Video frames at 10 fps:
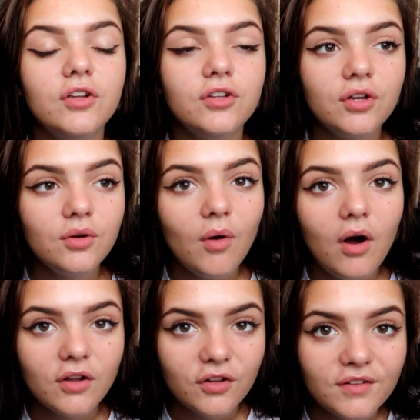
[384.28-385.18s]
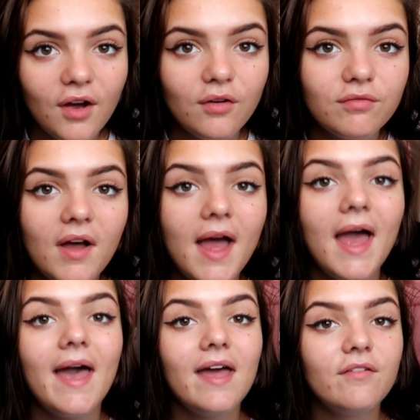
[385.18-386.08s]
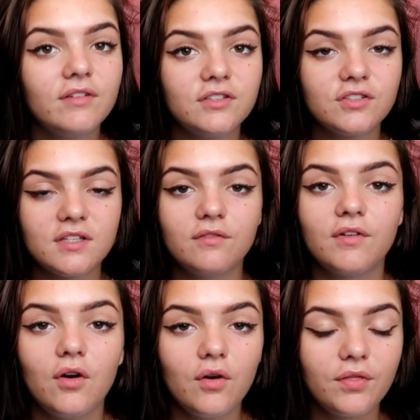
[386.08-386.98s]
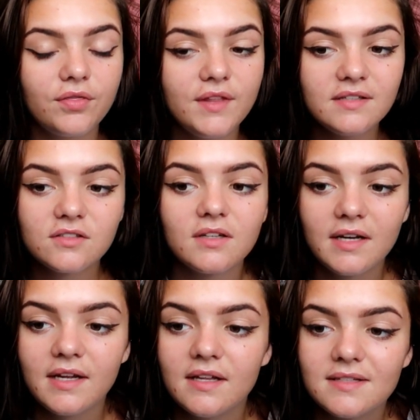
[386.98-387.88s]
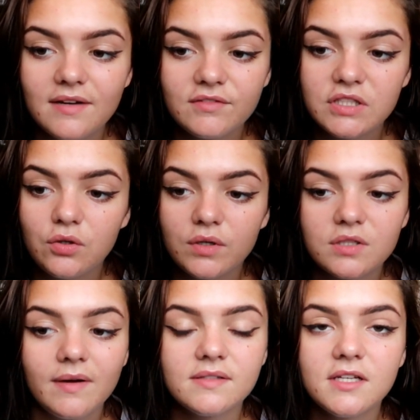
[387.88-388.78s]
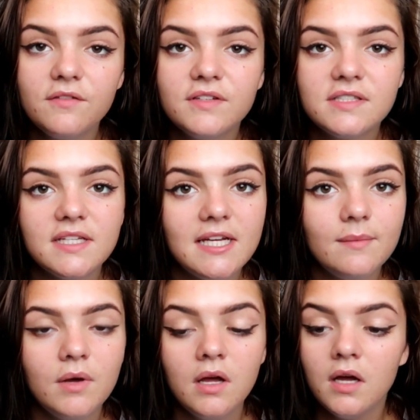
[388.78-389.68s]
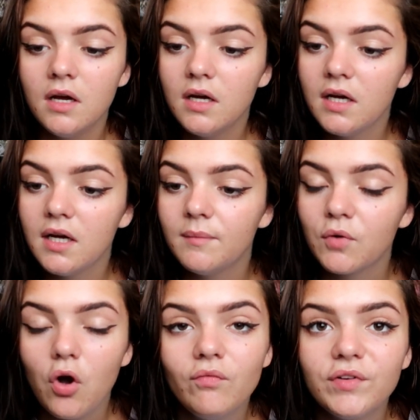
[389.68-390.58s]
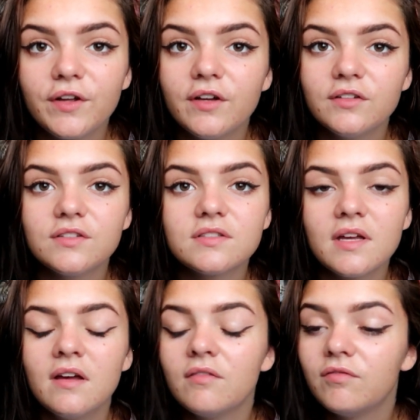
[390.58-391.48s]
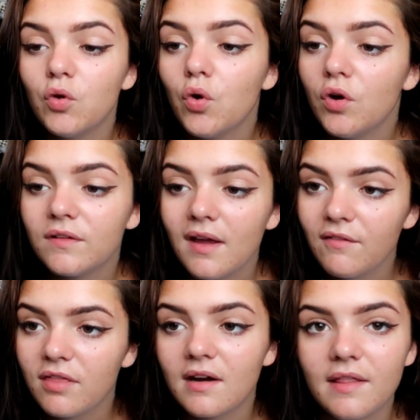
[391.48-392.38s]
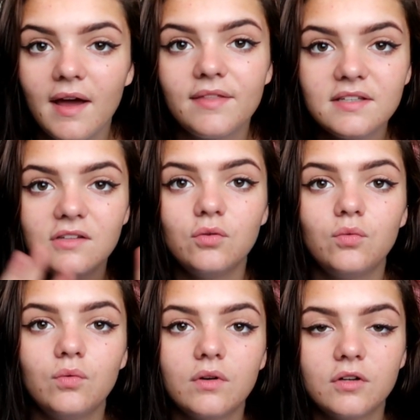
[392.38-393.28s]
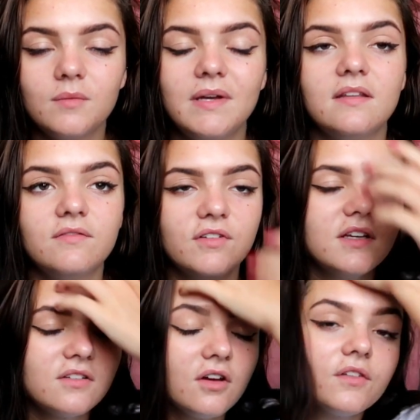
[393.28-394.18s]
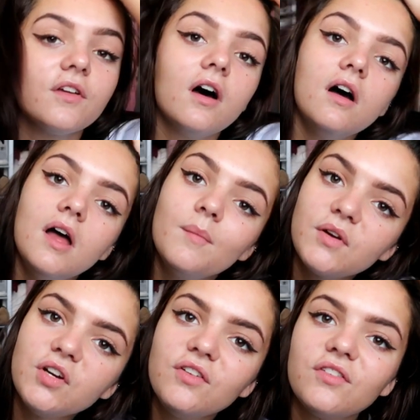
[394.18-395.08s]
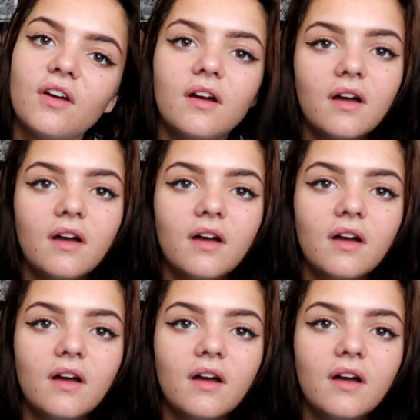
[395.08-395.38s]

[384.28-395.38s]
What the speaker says: you are yourself. Everyone is yourself. This is going to link into every single question about self-esteem, confidence, flaws, everything like that. This is all going to be for this answer, because